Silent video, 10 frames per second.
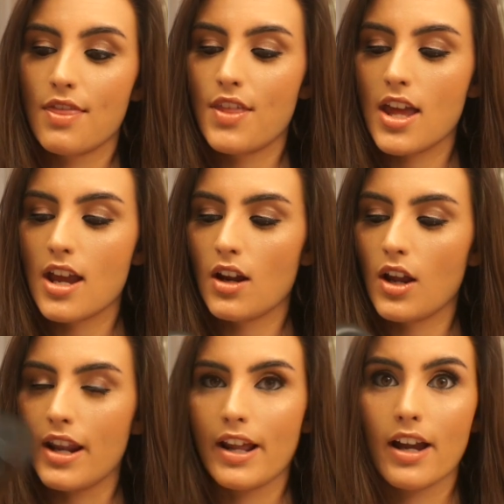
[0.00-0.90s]

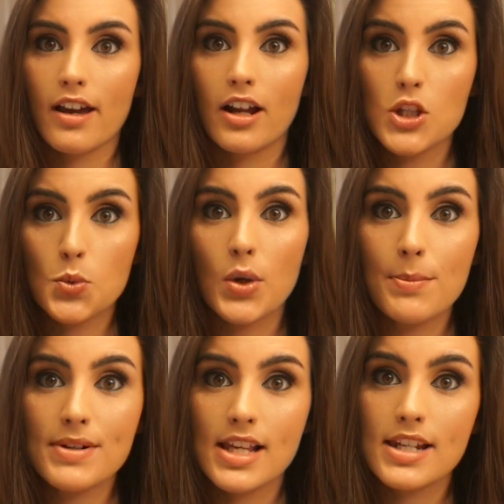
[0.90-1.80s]
there, and I got a
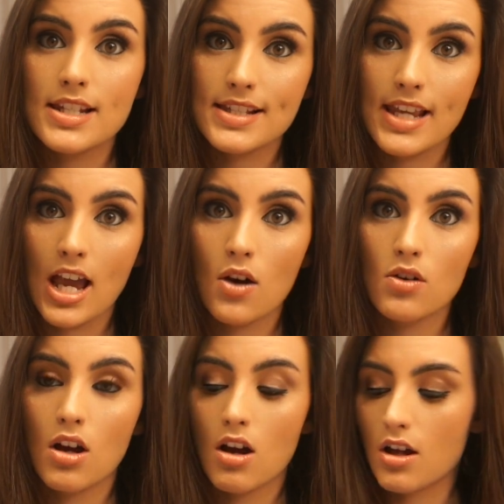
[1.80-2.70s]
20%
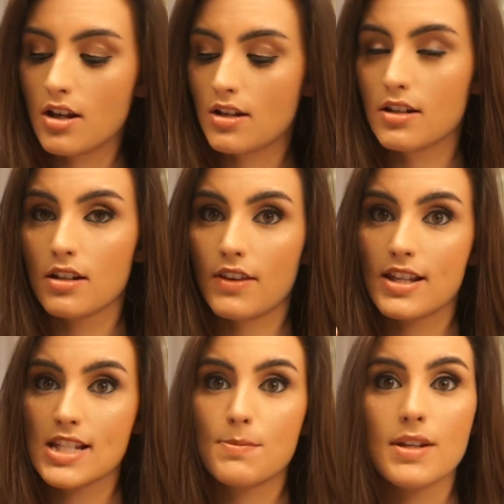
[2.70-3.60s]
discount on
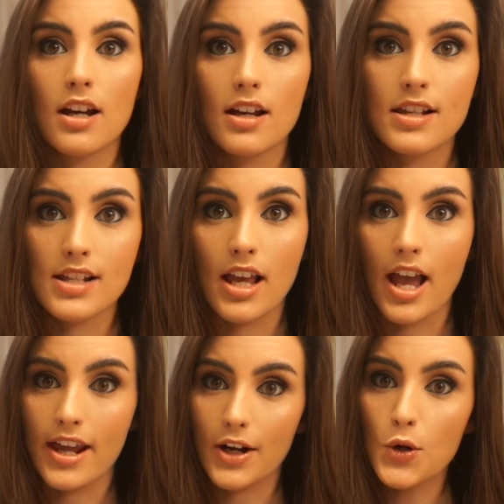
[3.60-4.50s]
this because I
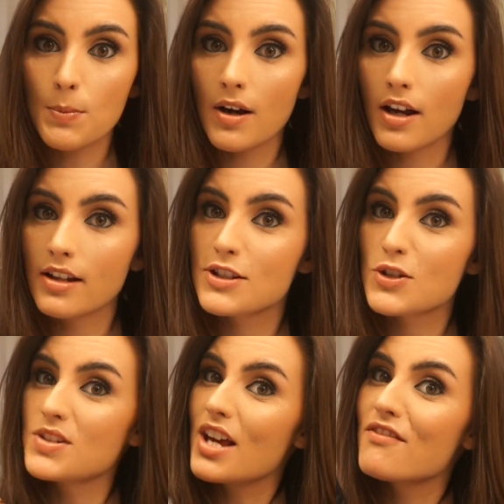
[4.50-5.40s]
had a coupon,
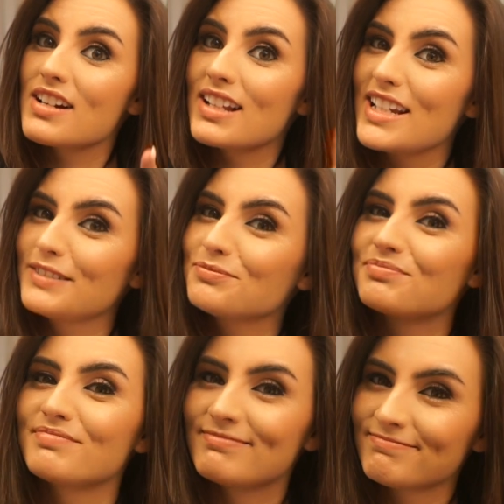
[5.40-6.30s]
so definitely
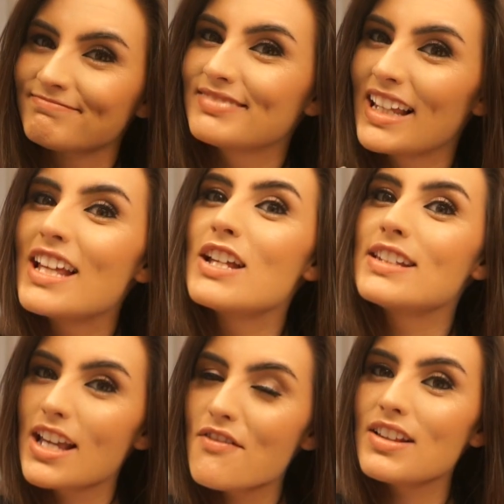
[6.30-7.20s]

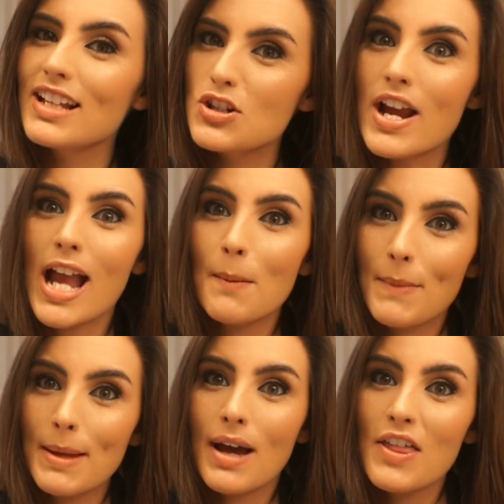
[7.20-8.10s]
check out
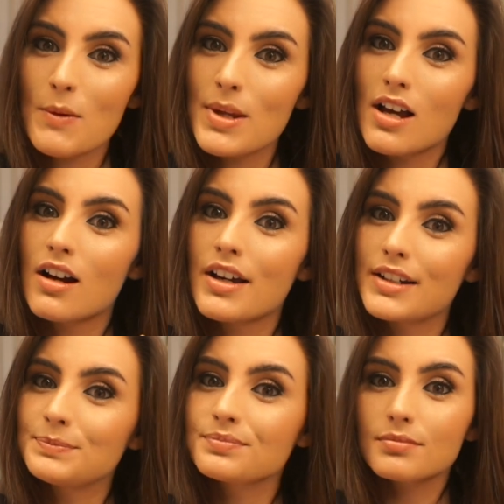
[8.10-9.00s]
Bed Bath &
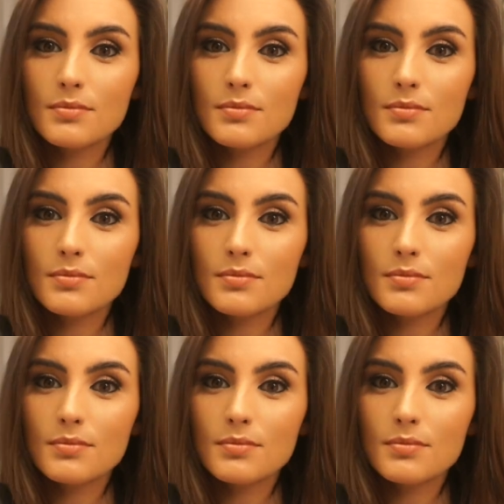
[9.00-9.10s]
Beyond